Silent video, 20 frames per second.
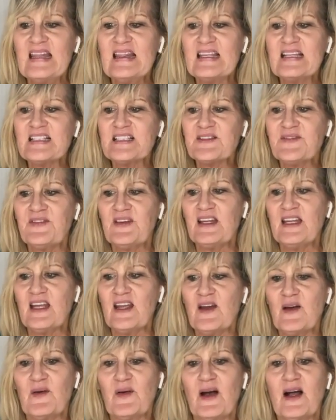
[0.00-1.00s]
In this
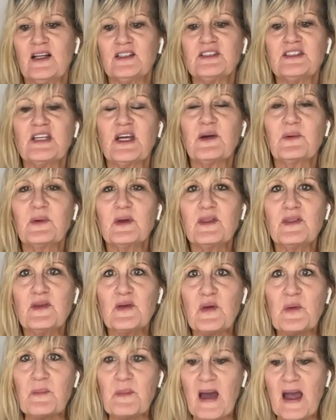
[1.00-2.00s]
video, I'll share
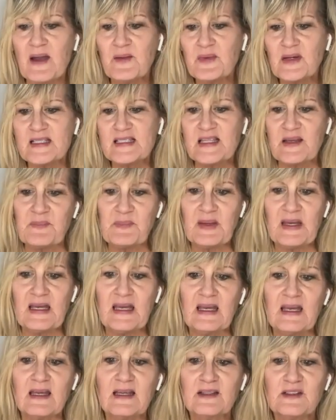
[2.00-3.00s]
with you my
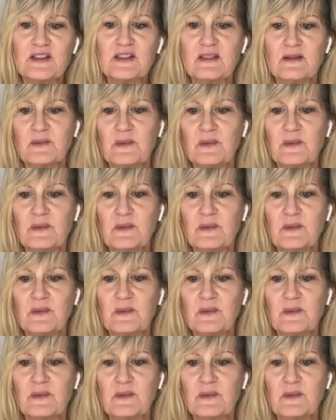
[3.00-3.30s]
recipe